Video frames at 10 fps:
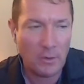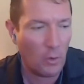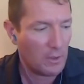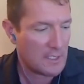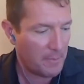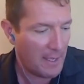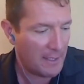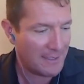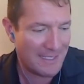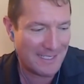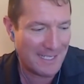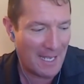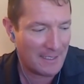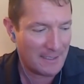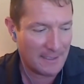correspondence
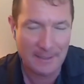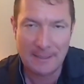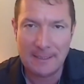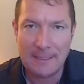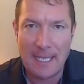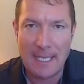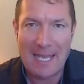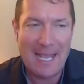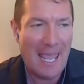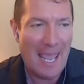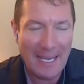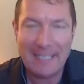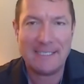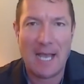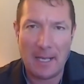sent at
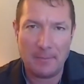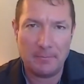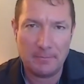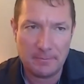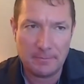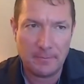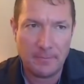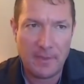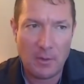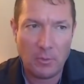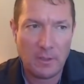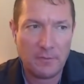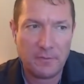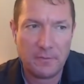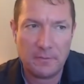any time that would
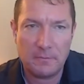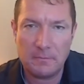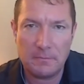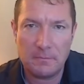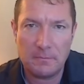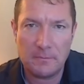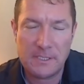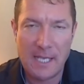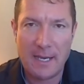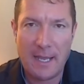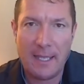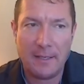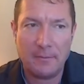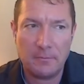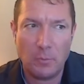have said,
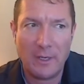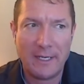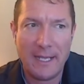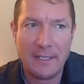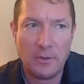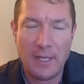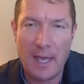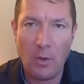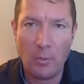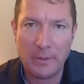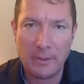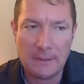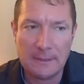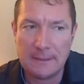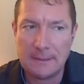hey, what can I do to help?
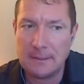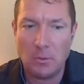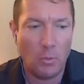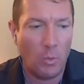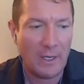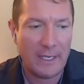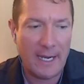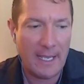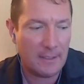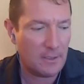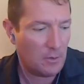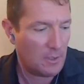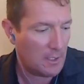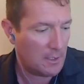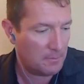What can I do
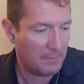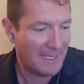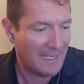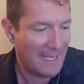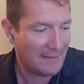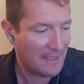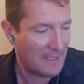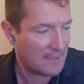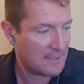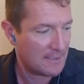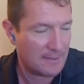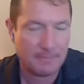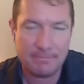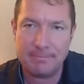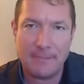to mitigate this?
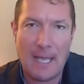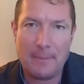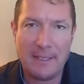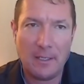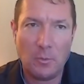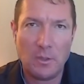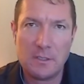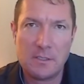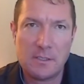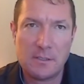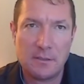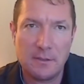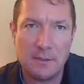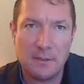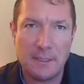I mean, it was
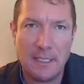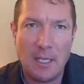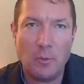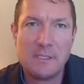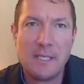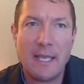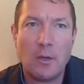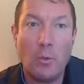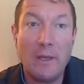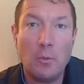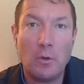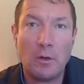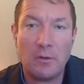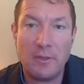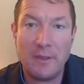like we
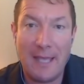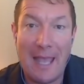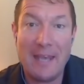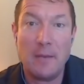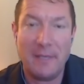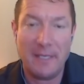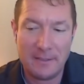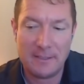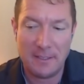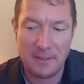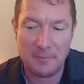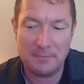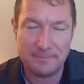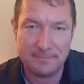were the enemy to him.